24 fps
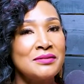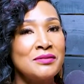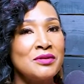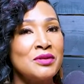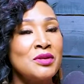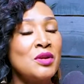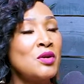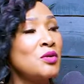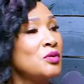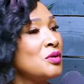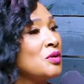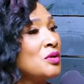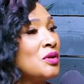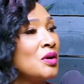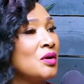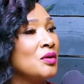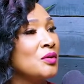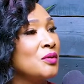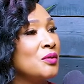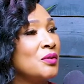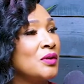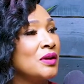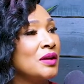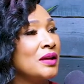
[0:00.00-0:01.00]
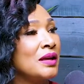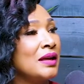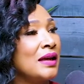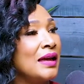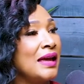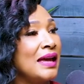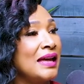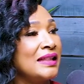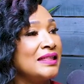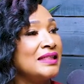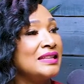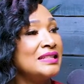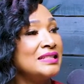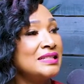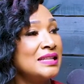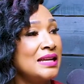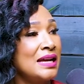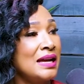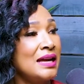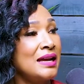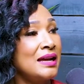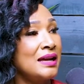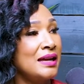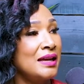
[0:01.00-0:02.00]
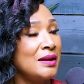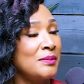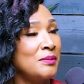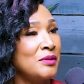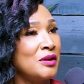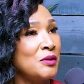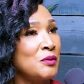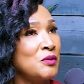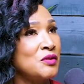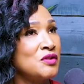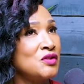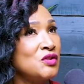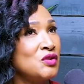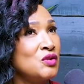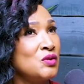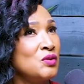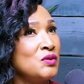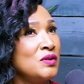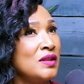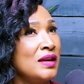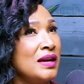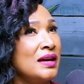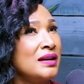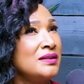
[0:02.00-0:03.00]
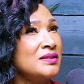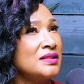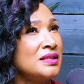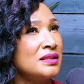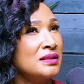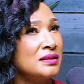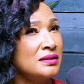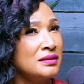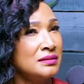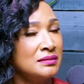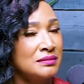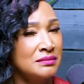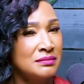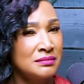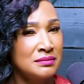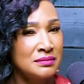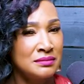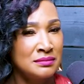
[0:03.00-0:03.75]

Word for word: no, no, no. At the time, it was two thousand.